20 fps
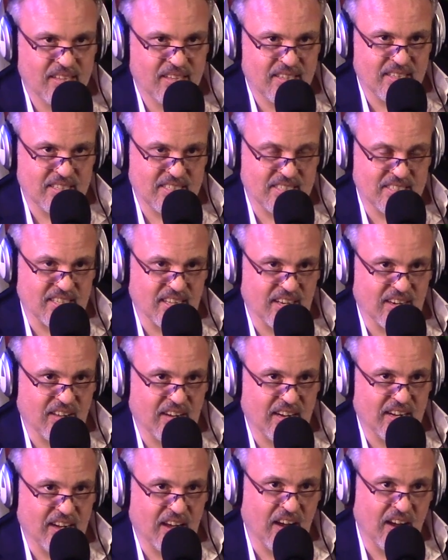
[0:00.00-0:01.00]
This is the
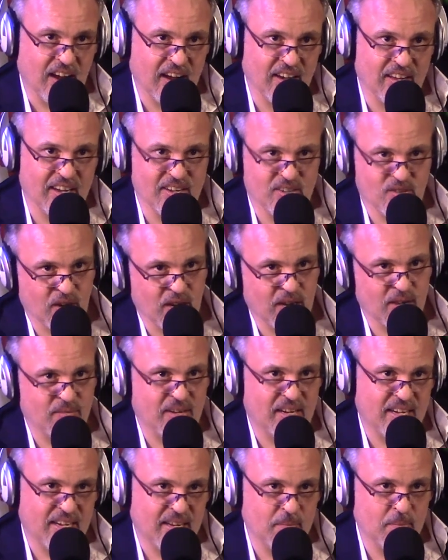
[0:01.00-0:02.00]
line I like
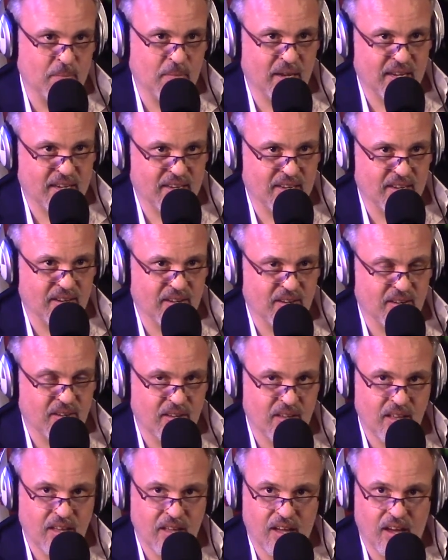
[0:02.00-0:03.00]
driving in my car.
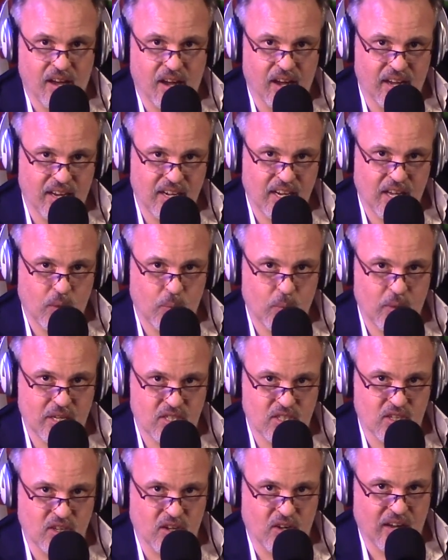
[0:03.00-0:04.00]
I know
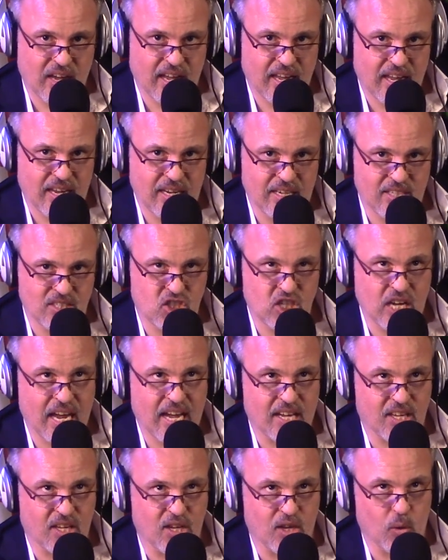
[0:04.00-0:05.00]
it's not a
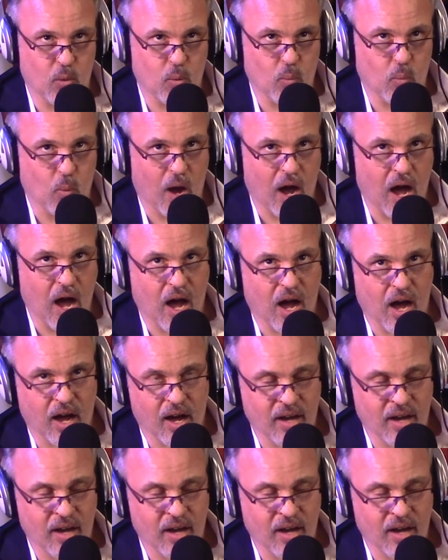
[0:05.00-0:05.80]
Jaguar.